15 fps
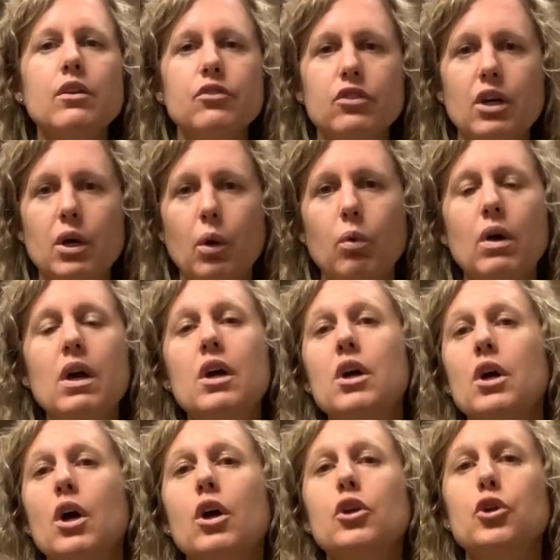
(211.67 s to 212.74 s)
So
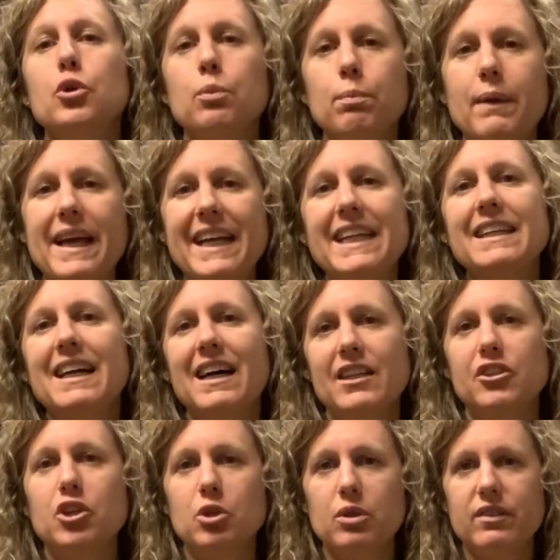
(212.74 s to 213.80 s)
you may
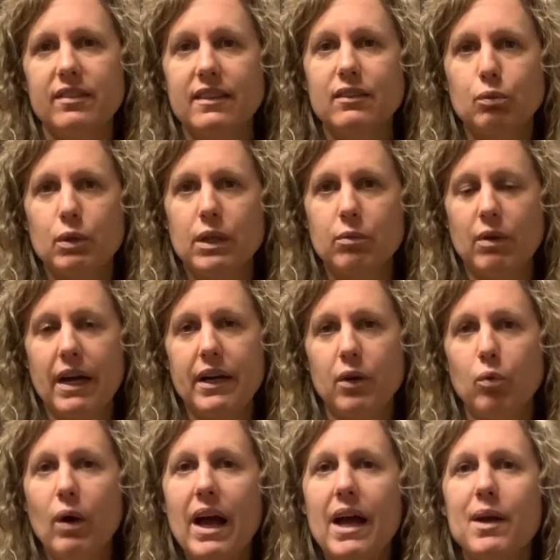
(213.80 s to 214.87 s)
not notice this one right
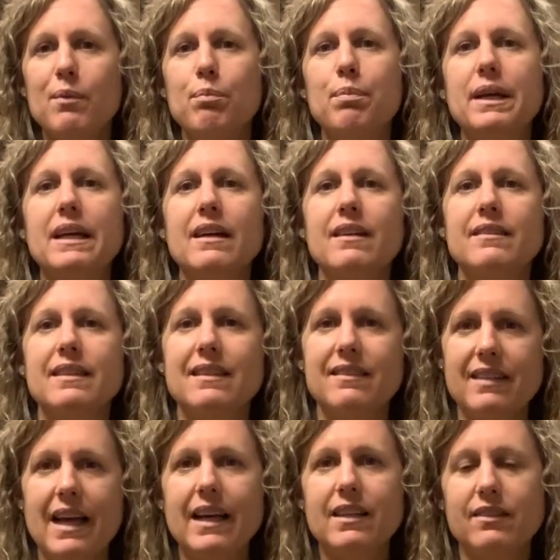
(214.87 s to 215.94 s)
away because it
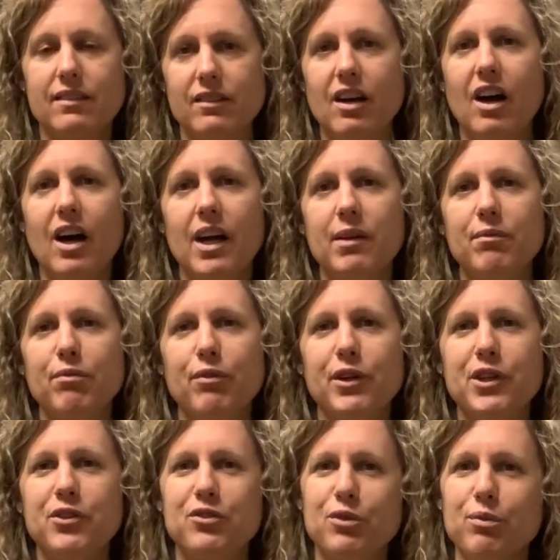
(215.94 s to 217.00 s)
takes time for
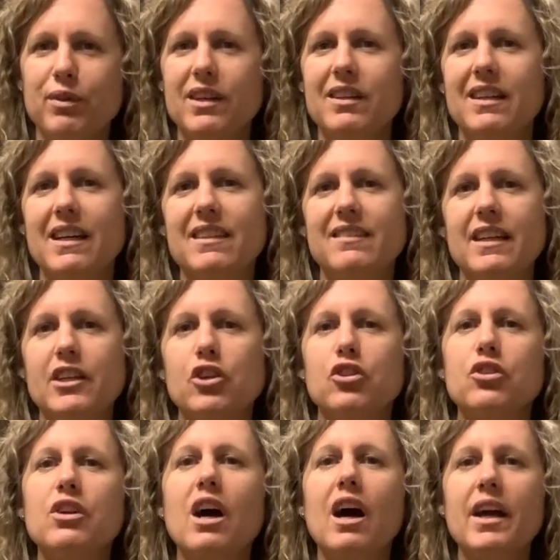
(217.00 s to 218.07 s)
you to realize that you're
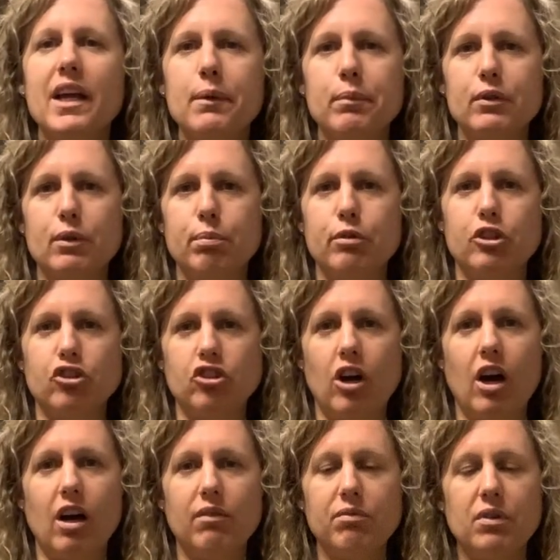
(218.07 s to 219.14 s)
not able to push
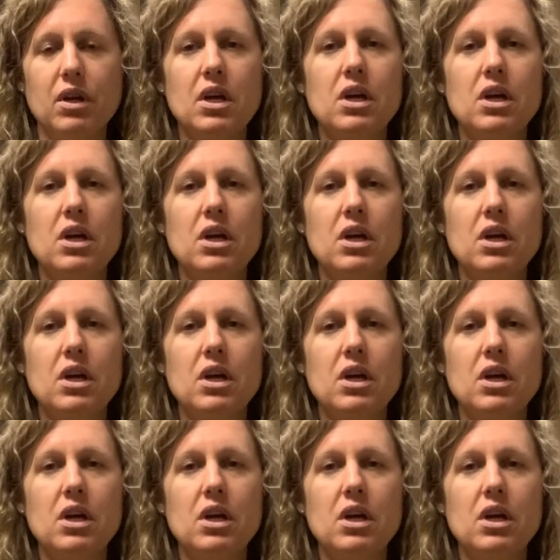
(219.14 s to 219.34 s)
off.